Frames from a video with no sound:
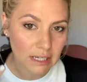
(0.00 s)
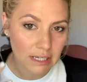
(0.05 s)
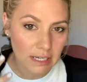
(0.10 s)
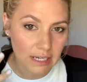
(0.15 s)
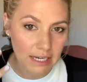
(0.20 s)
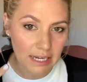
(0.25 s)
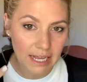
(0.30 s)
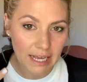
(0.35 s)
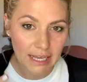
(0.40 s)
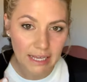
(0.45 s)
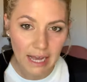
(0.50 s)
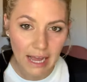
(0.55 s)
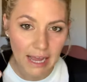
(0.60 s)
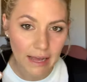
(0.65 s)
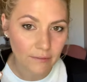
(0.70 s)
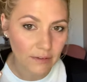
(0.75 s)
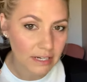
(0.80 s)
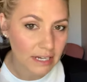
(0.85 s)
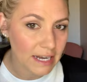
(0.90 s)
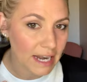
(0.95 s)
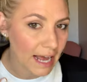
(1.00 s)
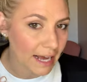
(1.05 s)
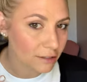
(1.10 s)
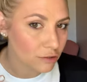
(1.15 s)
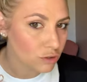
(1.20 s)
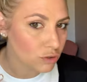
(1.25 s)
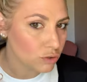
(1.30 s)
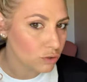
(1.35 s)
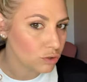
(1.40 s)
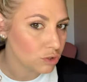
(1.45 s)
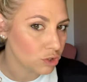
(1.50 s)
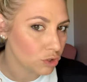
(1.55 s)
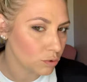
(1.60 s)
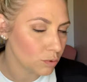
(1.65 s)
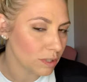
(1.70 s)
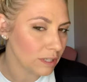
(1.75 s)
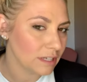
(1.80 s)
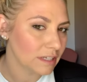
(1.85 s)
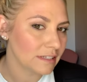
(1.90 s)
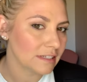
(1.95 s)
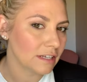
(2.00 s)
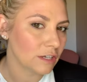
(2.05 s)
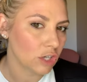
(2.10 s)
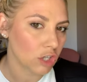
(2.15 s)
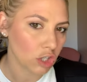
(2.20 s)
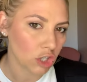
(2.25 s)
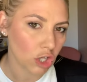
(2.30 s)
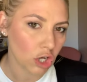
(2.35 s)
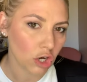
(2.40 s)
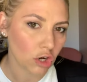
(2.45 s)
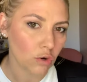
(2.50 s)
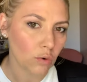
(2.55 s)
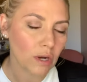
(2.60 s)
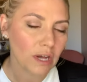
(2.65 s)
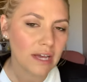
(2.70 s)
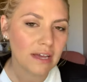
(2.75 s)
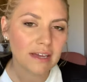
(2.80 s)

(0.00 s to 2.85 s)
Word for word: It, I have a natural dewiness and glow.